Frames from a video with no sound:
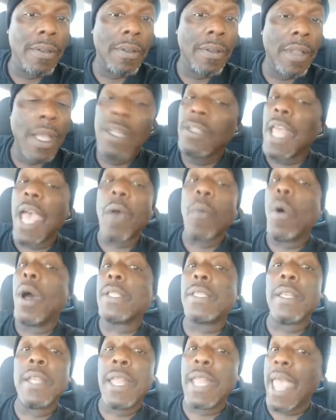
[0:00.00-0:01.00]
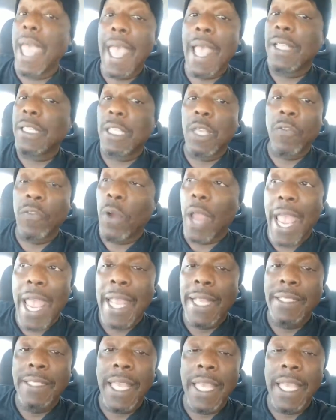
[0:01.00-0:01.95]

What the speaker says: That wasn't an answer for AD.